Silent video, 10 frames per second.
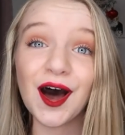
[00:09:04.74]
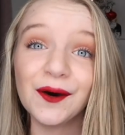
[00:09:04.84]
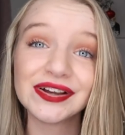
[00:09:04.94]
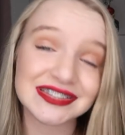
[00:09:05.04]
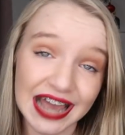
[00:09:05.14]

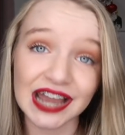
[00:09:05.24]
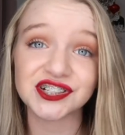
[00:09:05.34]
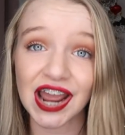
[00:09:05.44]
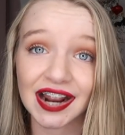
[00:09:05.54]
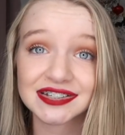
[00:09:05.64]
so
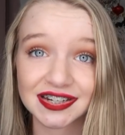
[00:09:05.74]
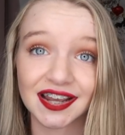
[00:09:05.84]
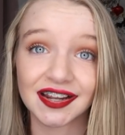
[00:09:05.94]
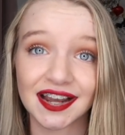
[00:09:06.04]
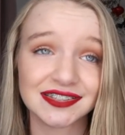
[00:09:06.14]
sidetracked
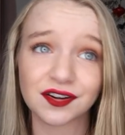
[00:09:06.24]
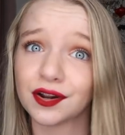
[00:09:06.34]
tonight, guys.